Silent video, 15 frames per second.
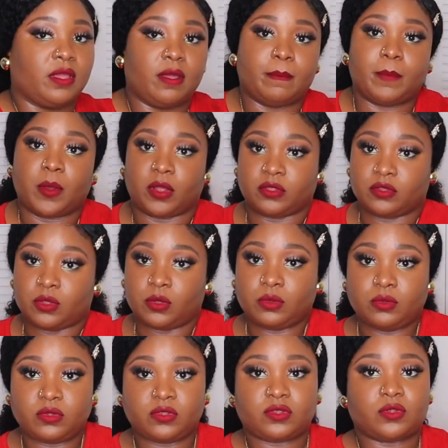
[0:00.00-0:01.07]
the
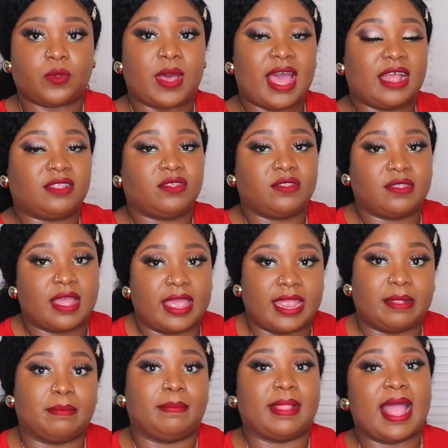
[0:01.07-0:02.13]
bundles, so I had to dye
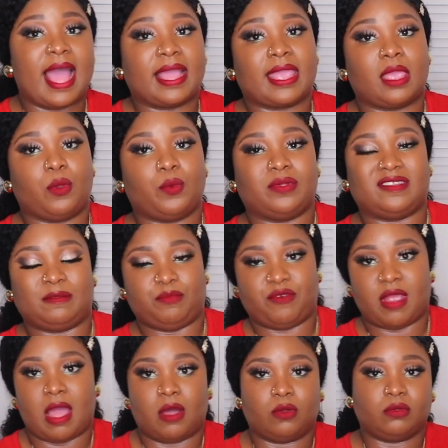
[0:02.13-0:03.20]
it black. It was
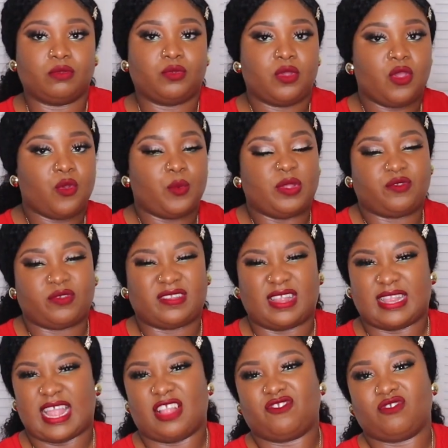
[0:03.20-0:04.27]
brown, which was
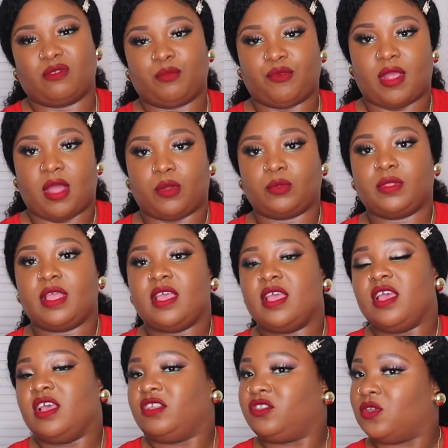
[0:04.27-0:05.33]
a natural brown.
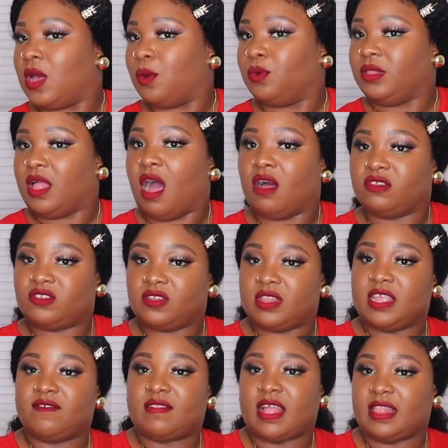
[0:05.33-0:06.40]
So I will also
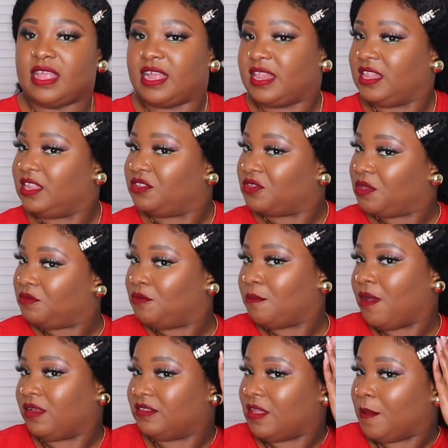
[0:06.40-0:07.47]
leave that link in the description
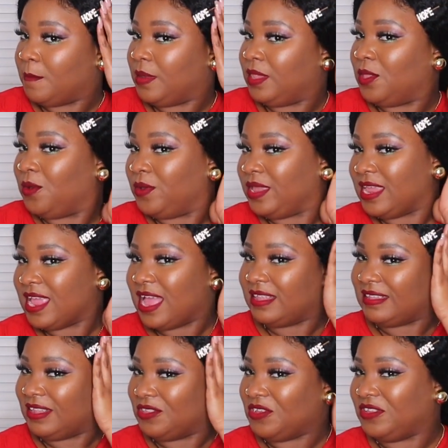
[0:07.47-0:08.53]
box down below.
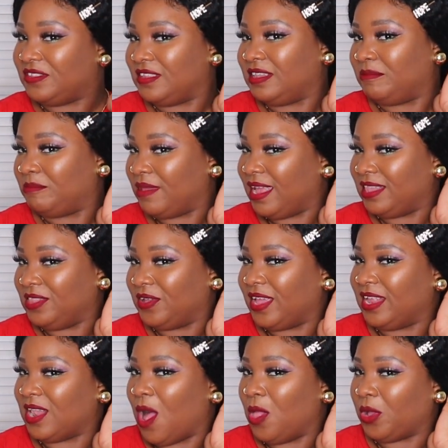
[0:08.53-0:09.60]
Yes, I know you see the pin
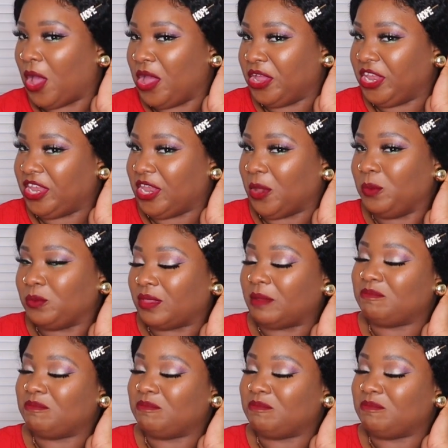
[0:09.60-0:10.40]
looking all cute.